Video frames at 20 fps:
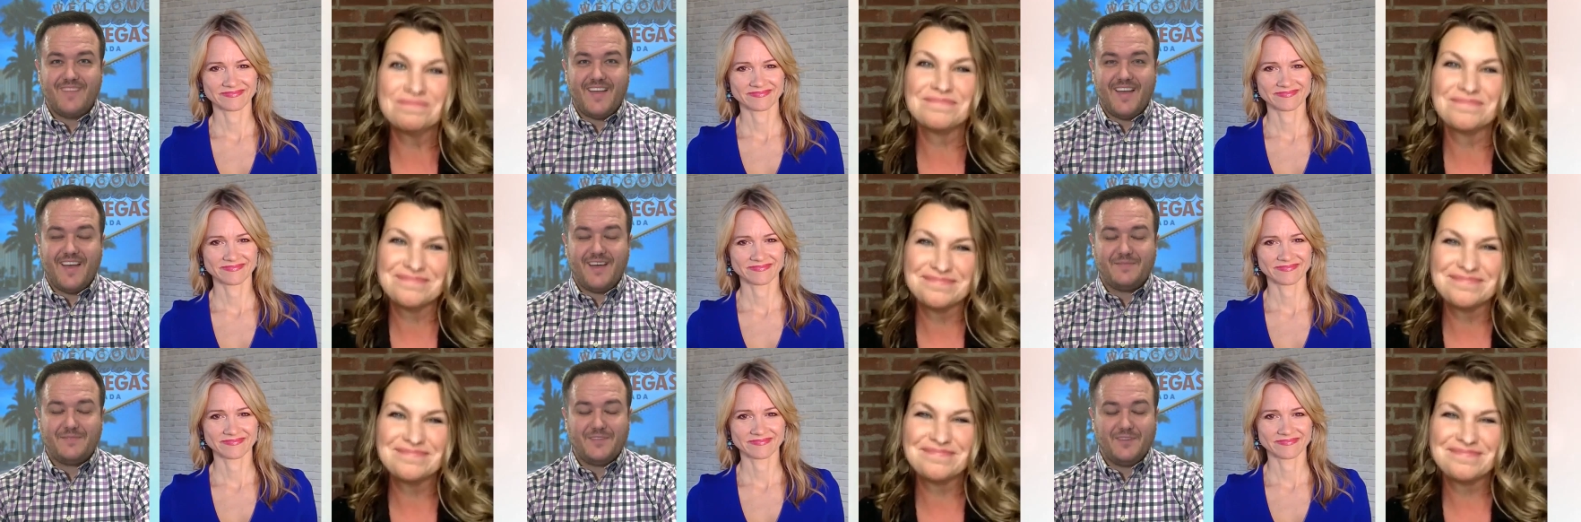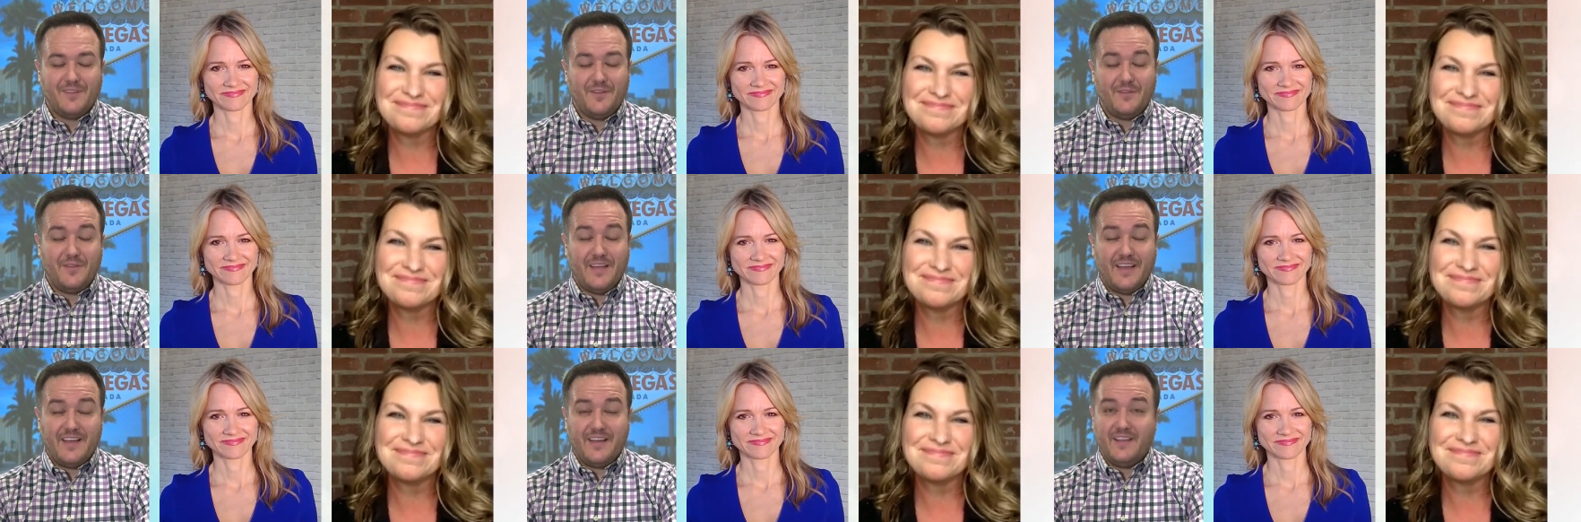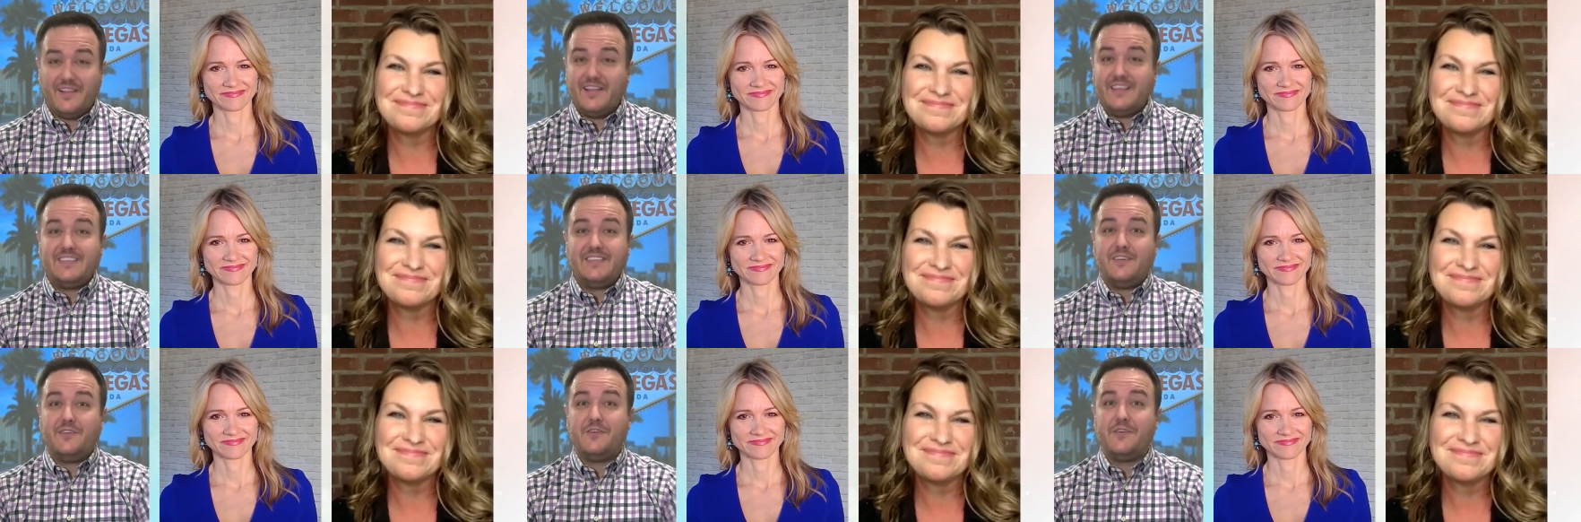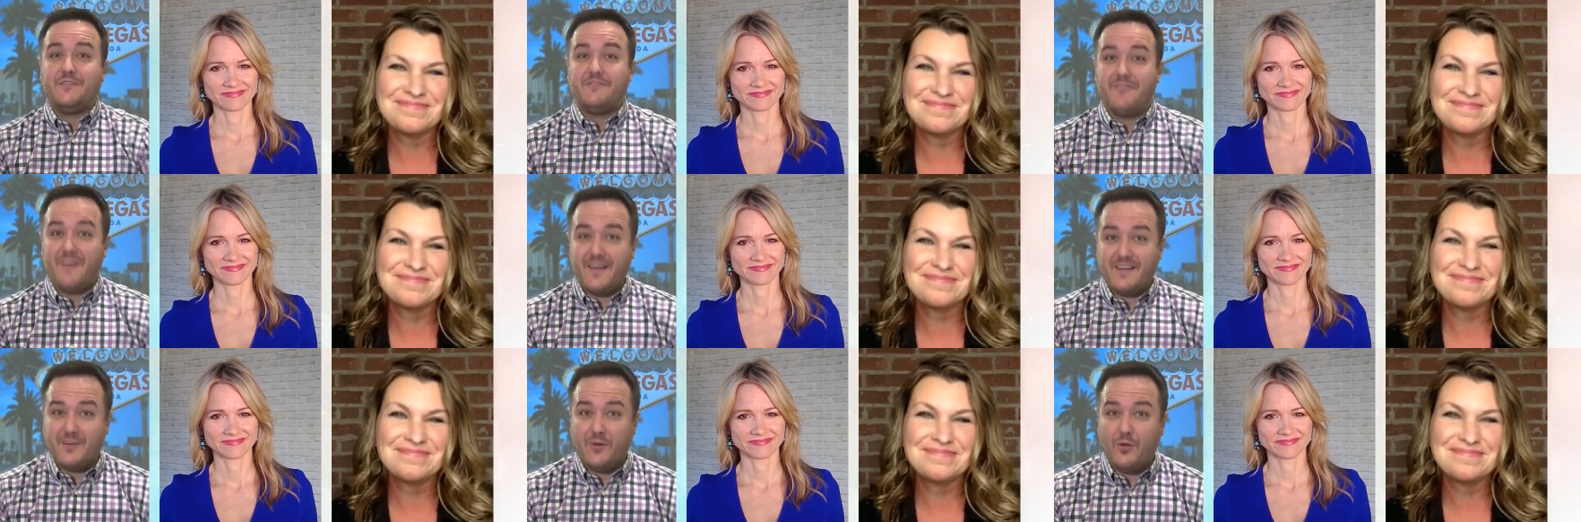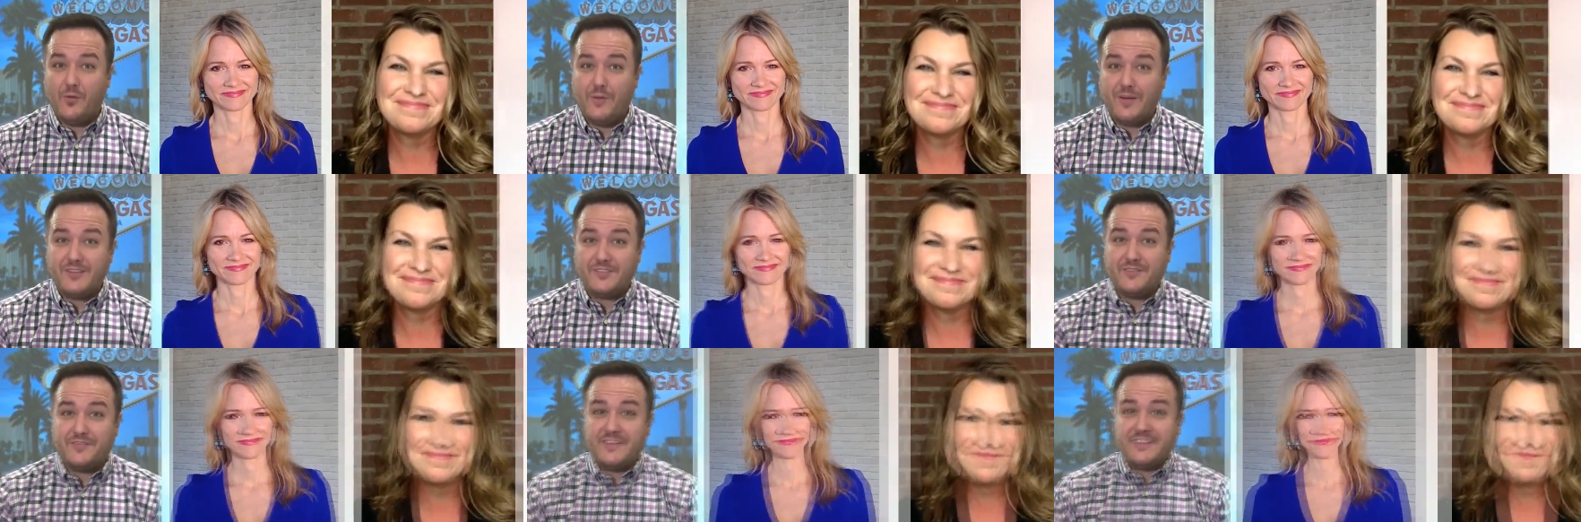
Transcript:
Speaker 1: Absolutely. And now listen, you can find a whole bunch of